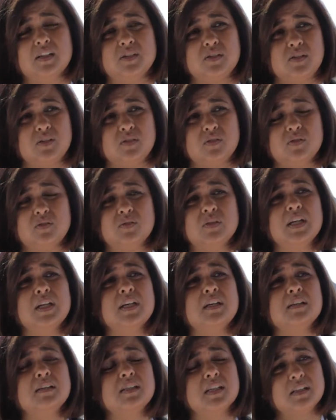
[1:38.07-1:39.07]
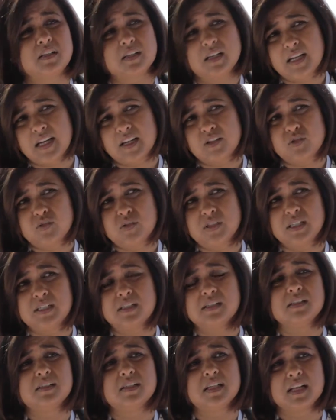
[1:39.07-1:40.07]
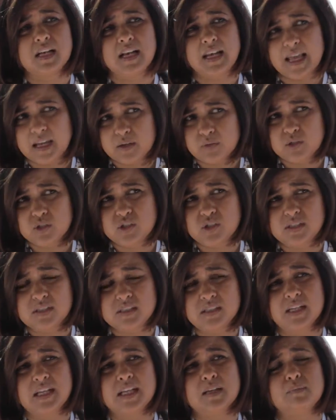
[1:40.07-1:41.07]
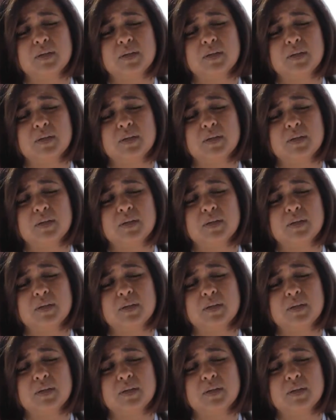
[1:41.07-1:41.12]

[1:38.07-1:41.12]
to certain countries, certain languages,